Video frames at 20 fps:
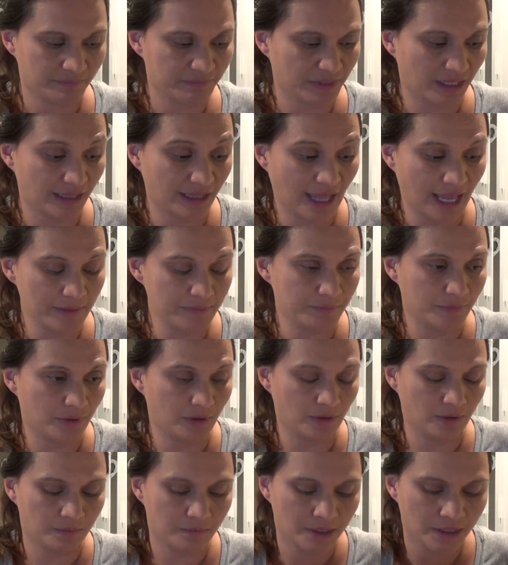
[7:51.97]
up the light
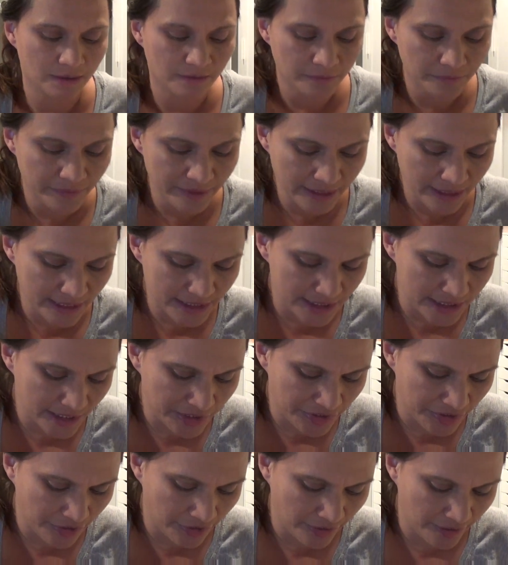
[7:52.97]
bulb really
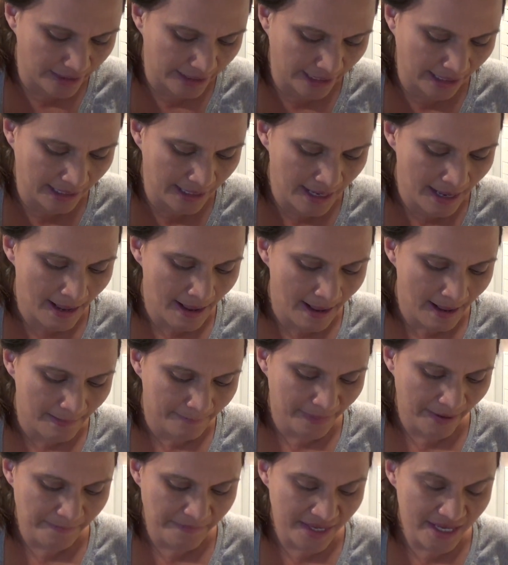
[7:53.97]
securely,
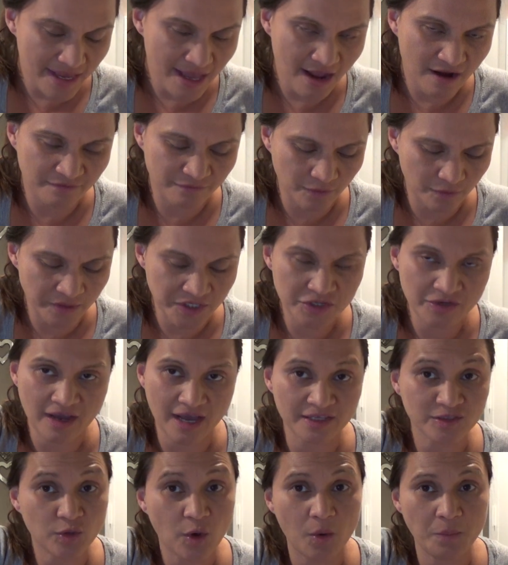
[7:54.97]
but be careful when you
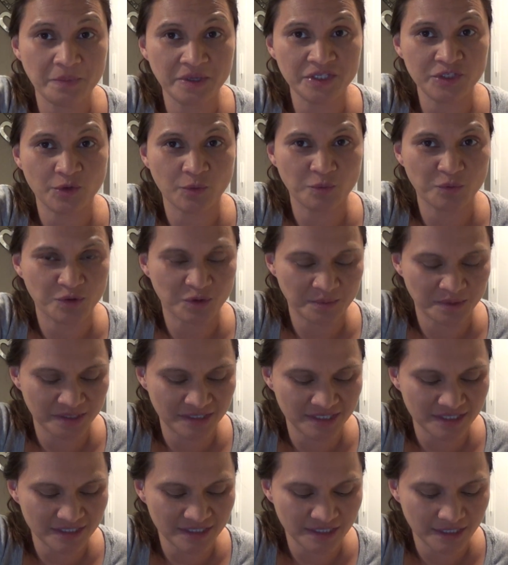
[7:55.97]
guys open your
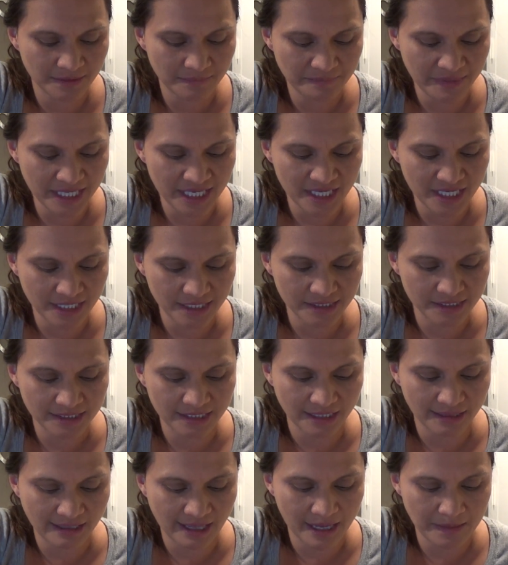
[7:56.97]
warmers because
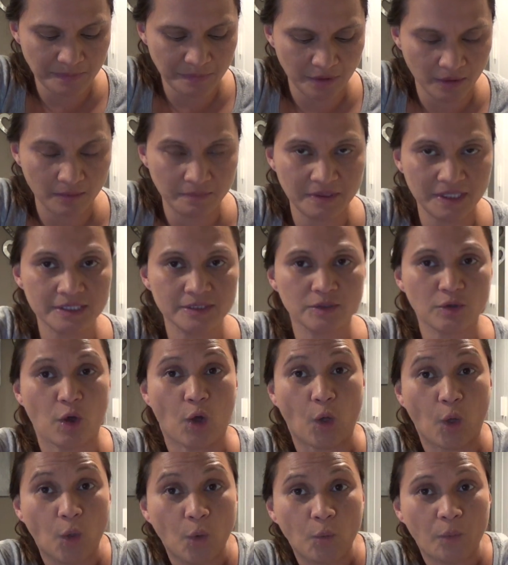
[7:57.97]
the light bulb is
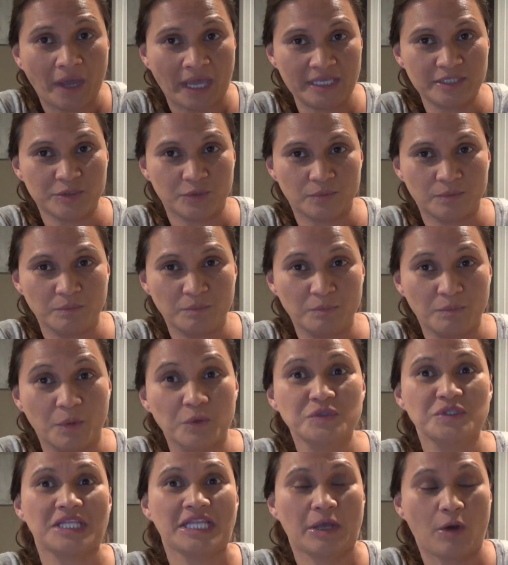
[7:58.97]
always,
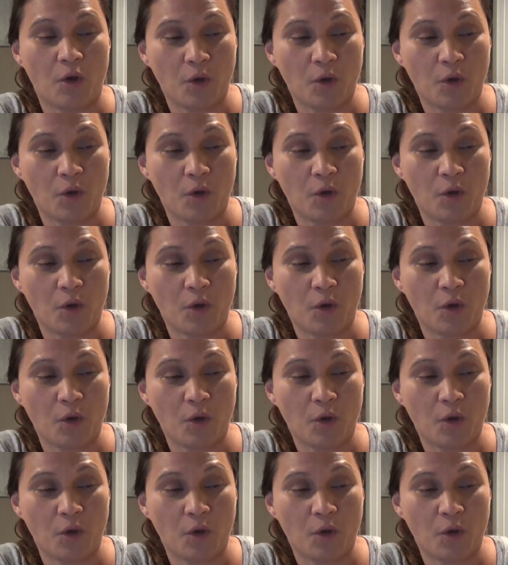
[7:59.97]
mostly